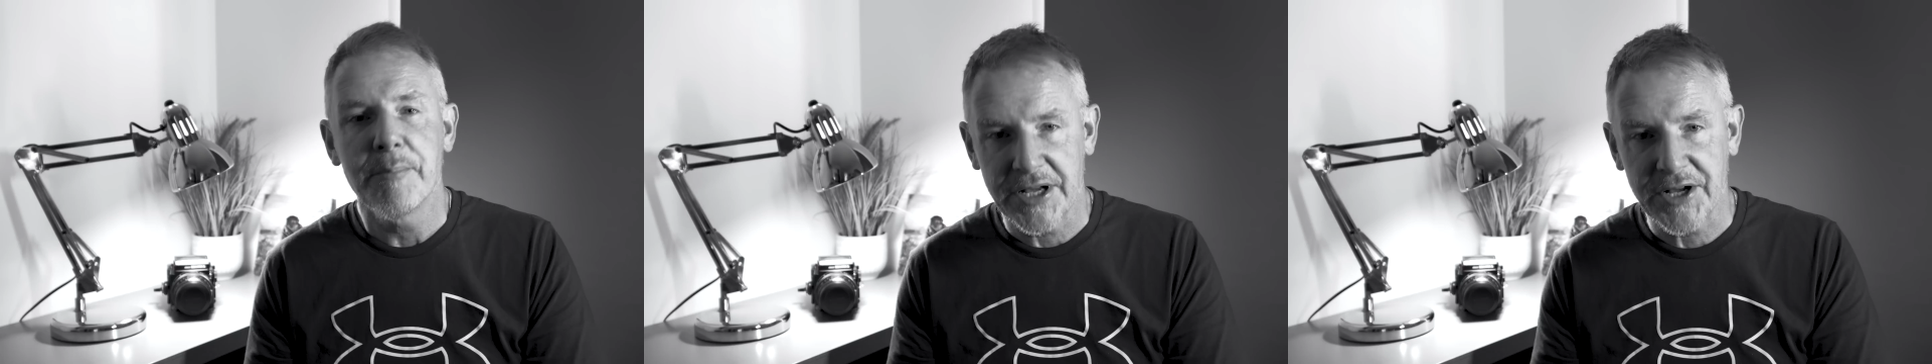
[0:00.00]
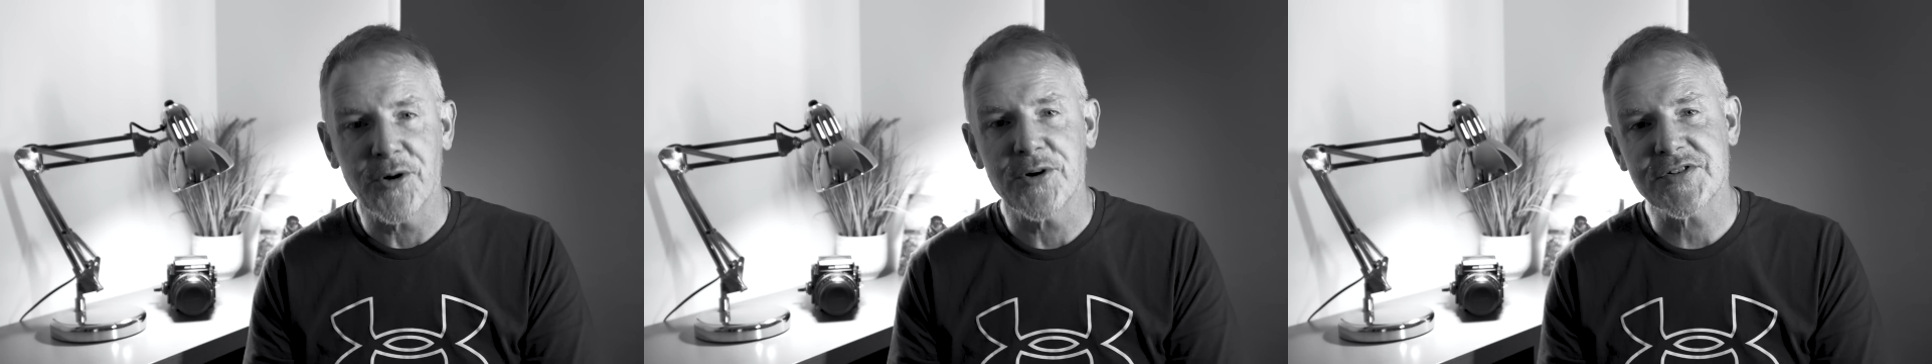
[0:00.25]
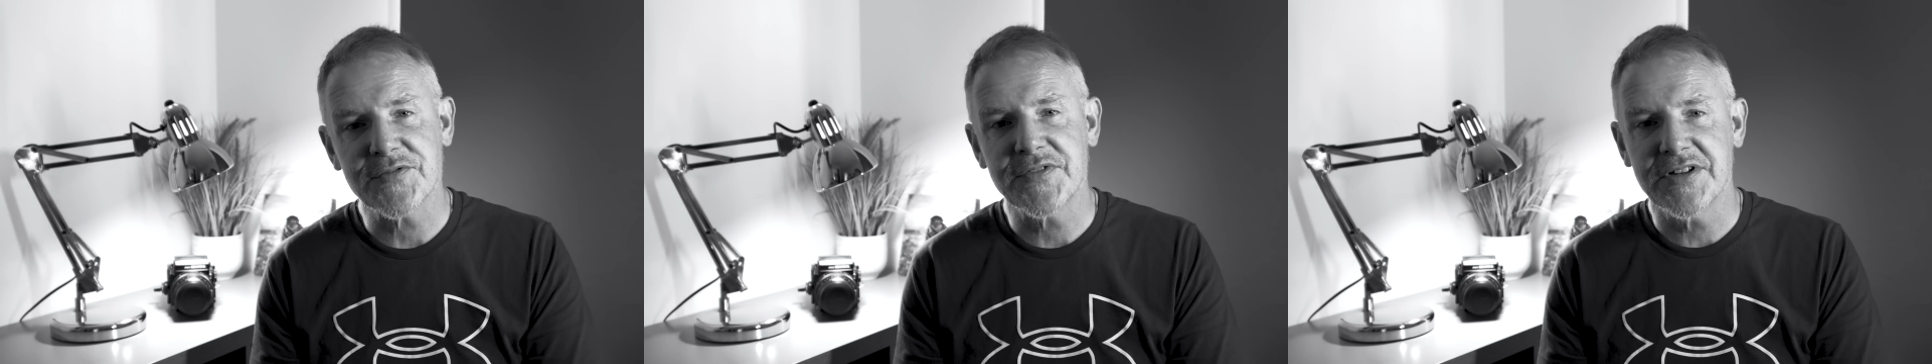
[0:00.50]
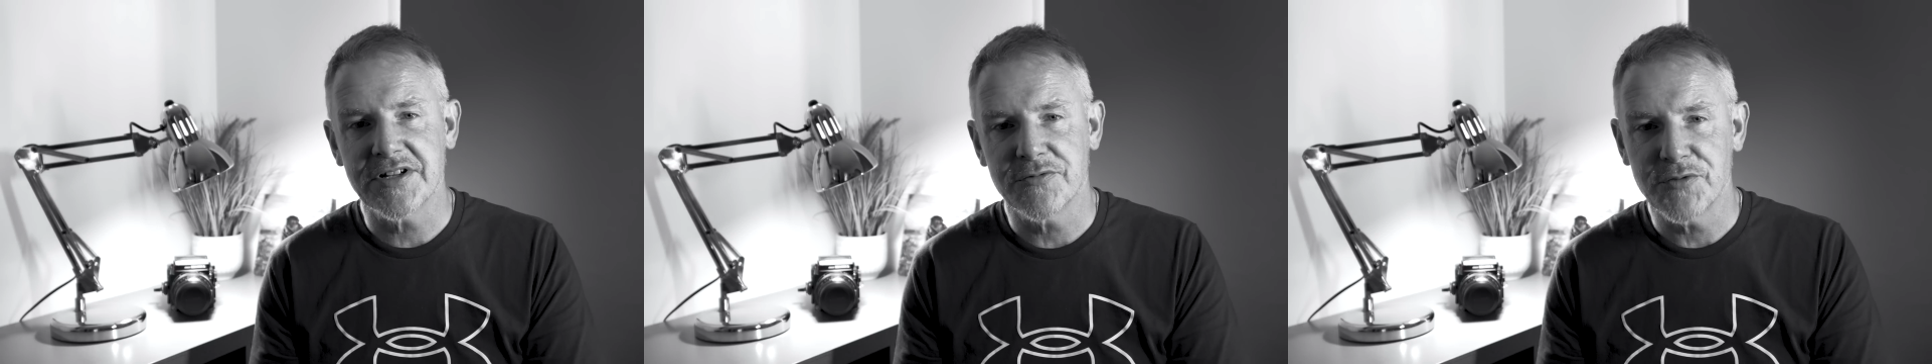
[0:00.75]
Because of
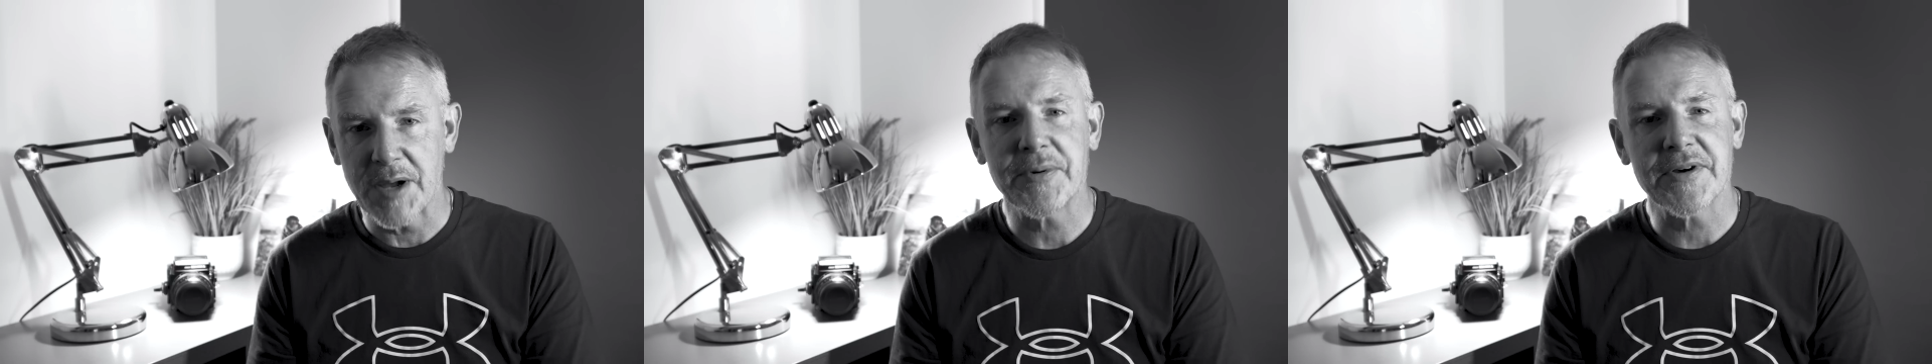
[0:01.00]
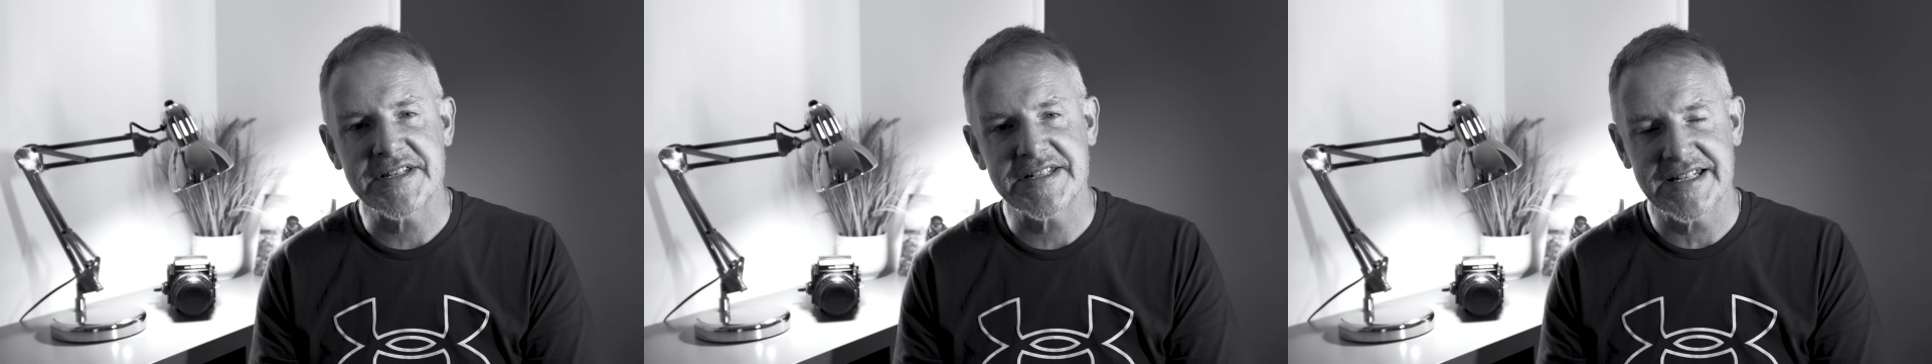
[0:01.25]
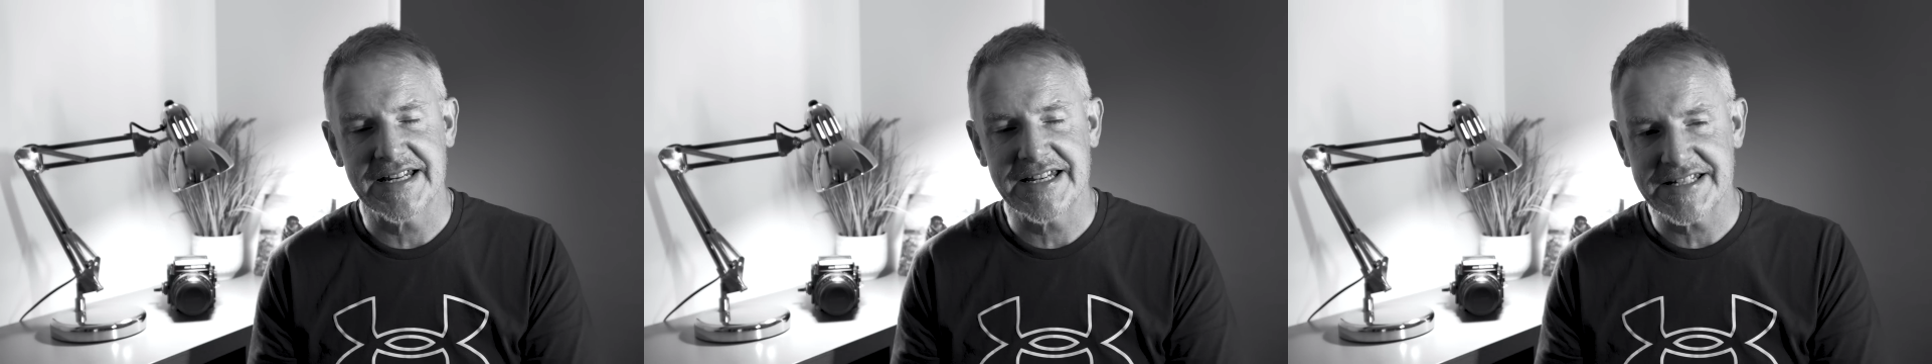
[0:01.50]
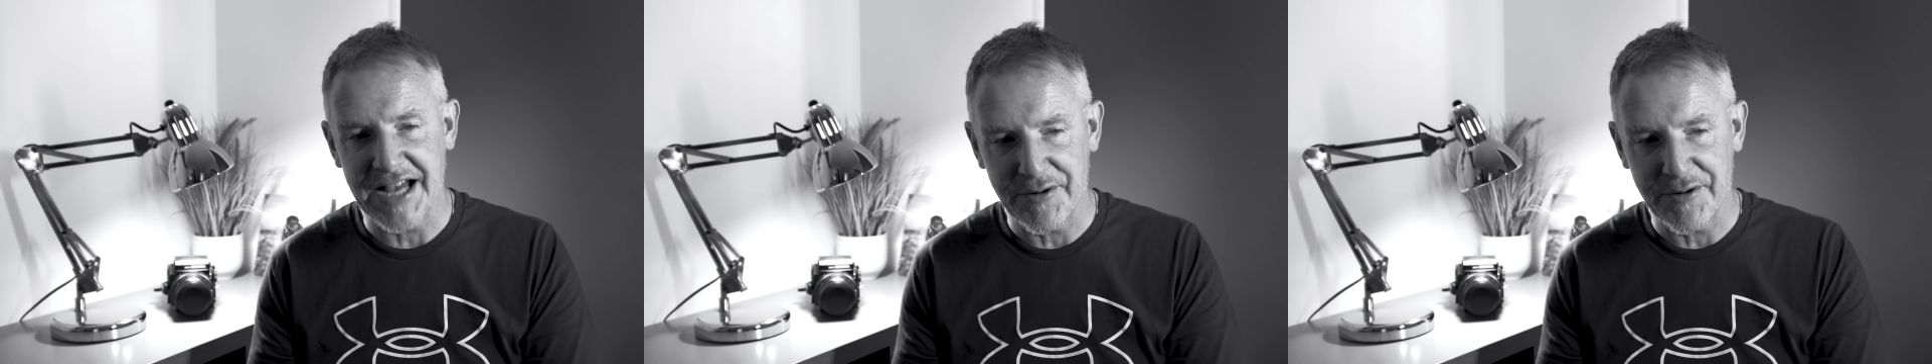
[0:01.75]
the Ripley series,